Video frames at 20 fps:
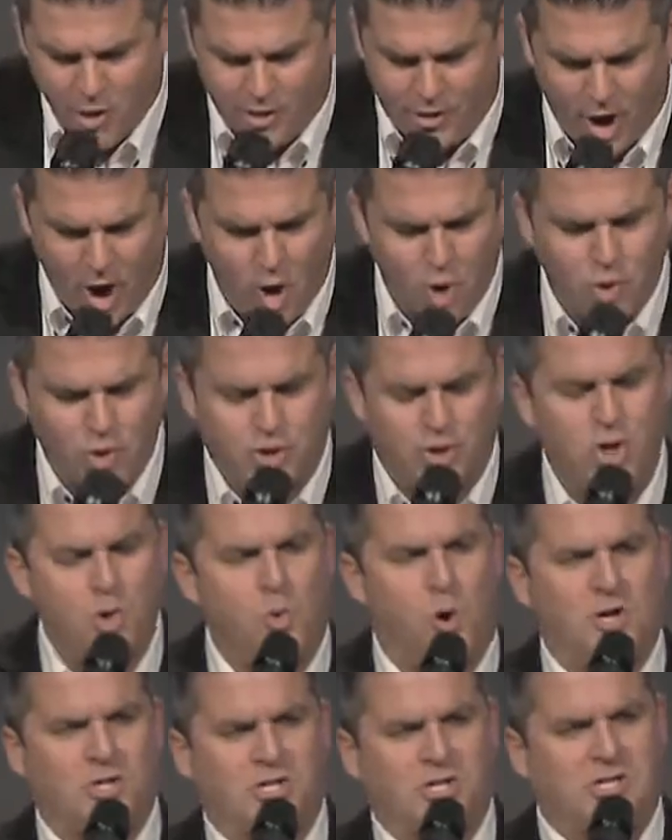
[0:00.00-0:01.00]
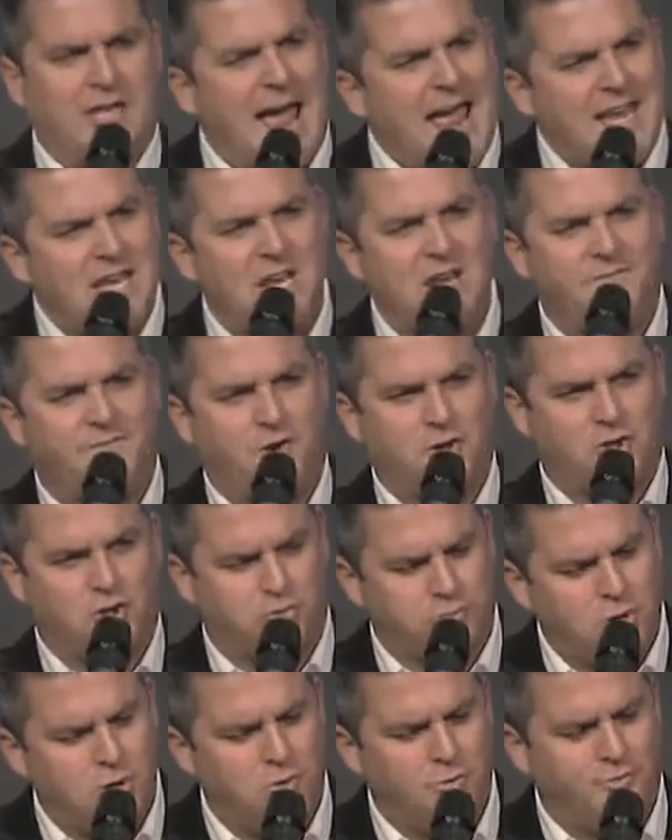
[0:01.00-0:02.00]
those who are standing for
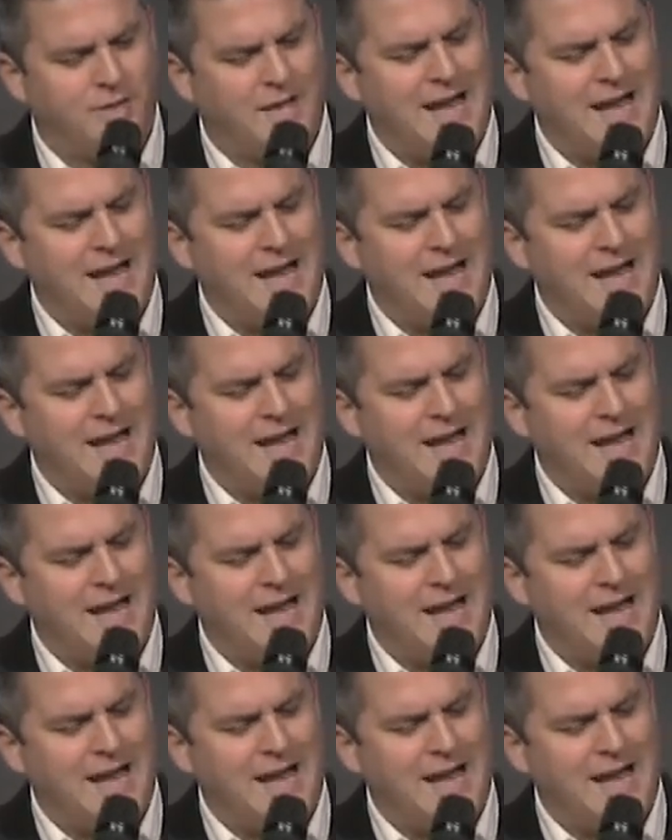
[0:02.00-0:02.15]
truth.